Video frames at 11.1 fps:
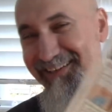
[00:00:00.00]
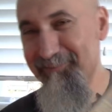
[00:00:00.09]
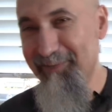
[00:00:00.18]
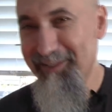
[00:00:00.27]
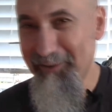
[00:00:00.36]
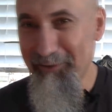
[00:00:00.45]

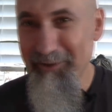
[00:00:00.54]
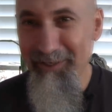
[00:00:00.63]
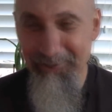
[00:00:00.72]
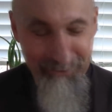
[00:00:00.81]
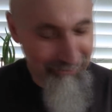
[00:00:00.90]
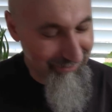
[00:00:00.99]
many other
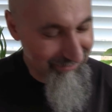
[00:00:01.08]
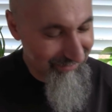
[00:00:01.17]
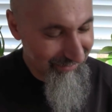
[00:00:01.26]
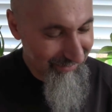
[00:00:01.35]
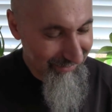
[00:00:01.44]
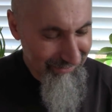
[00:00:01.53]
countries,
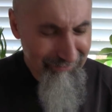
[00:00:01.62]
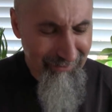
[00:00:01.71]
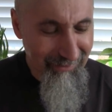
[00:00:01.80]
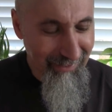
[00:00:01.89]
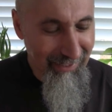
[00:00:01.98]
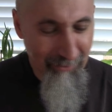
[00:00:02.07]
even
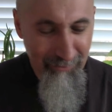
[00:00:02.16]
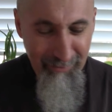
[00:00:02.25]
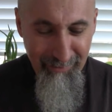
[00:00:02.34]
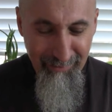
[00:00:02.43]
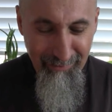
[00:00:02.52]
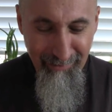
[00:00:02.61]
now,
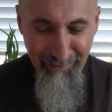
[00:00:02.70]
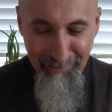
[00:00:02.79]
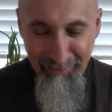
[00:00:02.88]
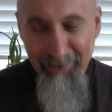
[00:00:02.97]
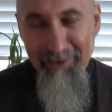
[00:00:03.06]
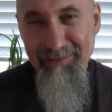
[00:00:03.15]
a
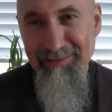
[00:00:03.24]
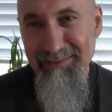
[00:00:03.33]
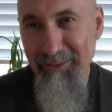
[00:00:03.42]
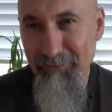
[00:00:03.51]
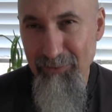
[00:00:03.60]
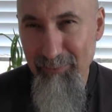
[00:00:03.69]
lot of the
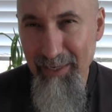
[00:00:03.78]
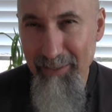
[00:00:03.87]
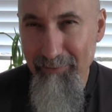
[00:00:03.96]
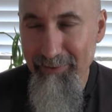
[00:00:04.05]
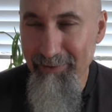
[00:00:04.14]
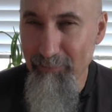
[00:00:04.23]
stuff is
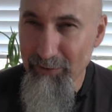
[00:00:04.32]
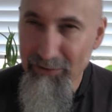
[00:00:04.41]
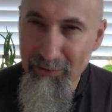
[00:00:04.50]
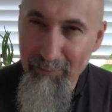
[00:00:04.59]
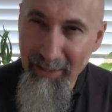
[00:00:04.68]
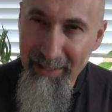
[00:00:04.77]
pirated. We used
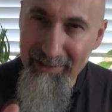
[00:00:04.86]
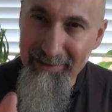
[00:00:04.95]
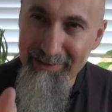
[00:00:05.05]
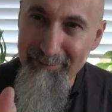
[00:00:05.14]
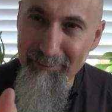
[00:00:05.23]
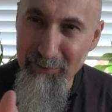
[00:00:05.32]
to buy
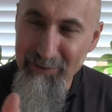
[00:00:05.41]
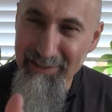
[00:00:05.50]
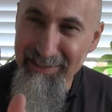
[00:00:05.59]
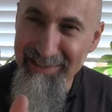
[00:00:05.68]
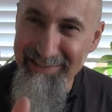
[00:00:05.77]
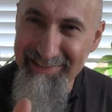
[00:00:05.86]

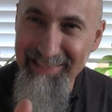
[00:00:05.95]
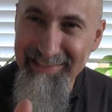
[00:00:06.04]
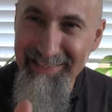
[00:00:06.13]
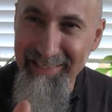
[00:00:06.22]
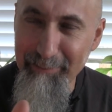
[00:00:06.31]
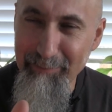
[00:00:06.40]
music cassette
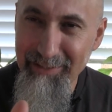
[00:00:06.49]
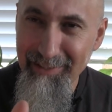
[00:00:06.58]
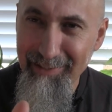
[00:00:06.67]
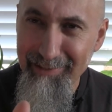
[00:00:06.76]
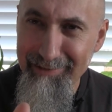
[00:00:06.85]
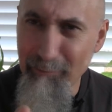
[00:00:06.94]
tapes
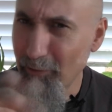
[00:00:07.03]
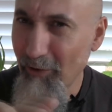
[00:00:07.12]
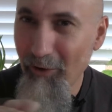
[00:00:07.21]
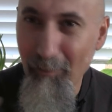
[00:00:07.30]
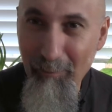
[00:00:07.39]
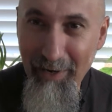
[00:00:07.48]
that were
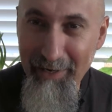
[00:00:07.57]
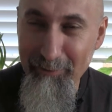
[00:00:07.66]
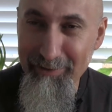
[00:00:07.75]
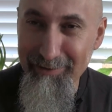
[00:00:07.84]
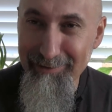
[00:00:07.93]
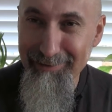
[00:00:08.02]
all
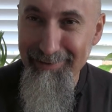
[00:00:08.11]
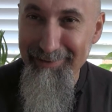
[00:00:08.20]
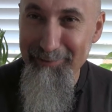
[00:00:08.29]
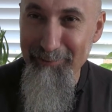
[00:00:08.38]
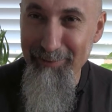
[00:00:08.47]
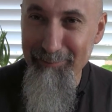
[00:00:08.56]
pirated
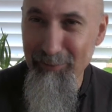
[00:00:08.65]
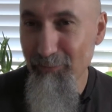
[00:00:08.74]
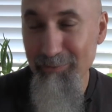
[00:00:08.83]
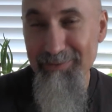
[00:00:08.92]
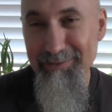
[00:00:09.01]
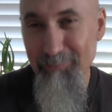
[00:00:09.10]
right?
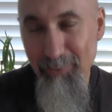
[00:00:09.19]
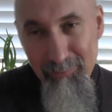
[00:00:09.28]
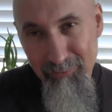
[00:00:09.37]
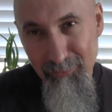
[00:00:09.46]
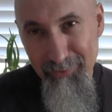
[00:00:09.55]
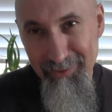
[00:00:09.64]
Before this is way
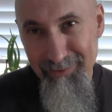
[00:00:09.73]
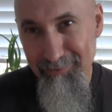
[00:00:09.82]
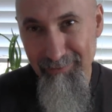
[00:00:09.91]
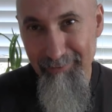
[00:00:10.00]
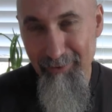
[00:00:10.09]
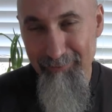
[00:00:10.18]
before the
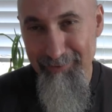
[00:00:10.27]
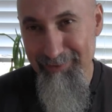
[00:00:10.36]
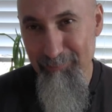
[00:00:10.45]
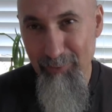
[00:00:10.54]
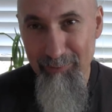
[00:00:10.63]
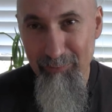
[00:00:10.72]
internet,
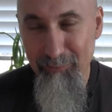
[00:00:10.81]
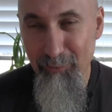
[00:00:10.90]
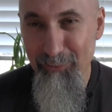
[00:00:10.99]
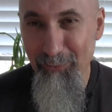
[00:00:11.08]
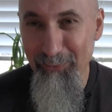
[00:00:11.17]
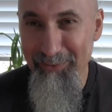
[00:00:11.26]
obviously, way before
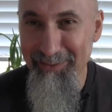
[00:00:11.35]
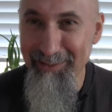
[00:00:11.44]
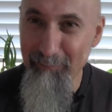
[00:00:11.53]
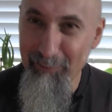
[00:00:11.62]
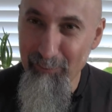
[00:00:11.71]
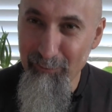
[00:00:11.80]
torrenting,
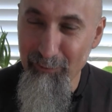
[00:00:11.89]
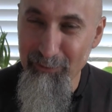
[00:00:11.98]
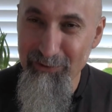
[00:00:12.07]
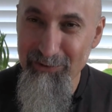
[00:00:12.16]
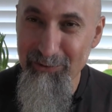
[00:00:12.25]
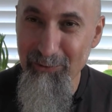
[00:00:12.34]
way before
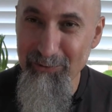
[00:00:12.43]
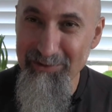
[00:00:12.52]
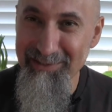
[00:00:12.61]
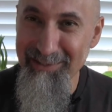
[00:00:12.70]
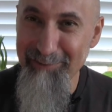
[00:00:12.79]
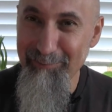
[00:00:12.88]

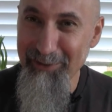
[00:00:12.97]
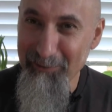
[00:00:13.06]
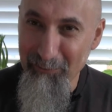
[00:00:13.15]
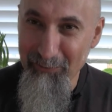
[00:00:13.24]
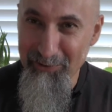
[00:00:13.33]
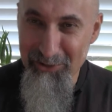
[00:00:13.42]
SoulSeek,
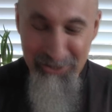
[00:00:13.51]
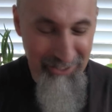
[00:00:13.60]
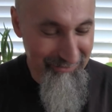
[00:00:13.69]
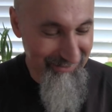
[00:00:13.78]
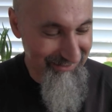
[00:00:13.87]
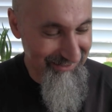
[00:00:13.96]
peer-to-peer
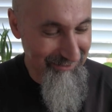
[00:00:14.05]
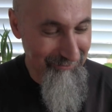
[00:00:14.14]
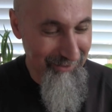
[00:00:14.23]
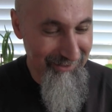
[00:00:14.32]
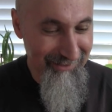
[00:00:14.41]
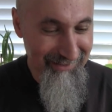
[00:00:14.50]
sharing, and stuff
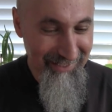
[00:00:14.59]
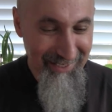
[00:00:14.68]
like this.